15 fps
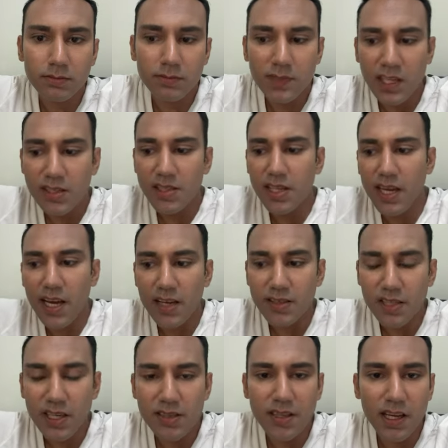They see
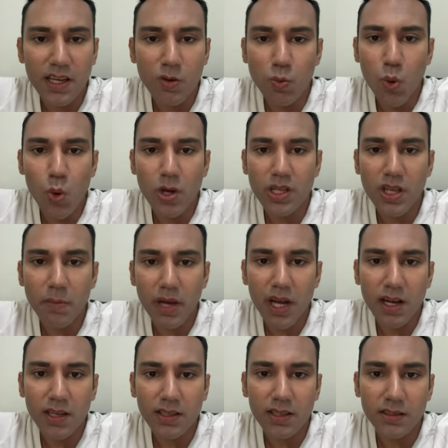us and it's like a walk in the
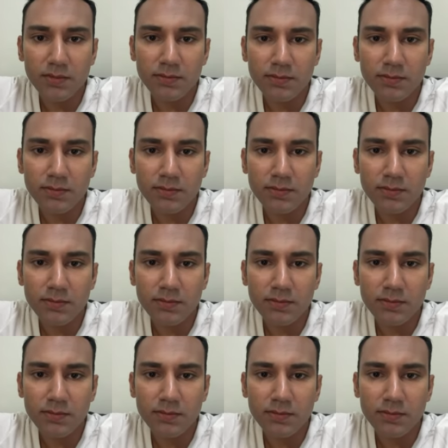park.